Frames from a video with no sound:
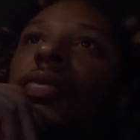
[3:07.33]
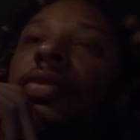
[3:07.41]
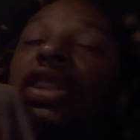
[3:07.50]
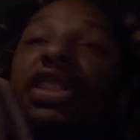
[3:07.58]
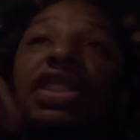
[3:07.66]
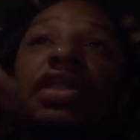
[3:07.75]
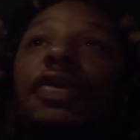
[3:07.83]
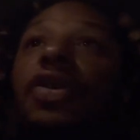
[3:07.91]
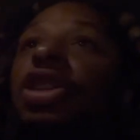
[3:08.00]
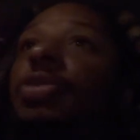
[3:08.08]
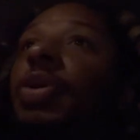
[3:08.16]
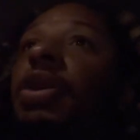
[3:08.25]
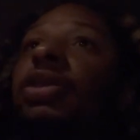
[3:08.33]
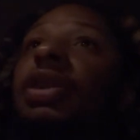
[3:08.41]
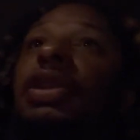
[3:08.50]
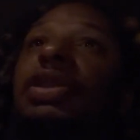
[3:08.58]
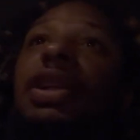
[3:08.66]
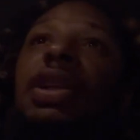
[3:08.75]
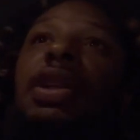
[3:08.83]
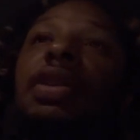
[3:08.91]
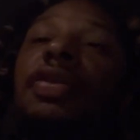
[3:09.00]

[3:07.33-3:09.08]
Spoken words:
that's just the first person that sent it.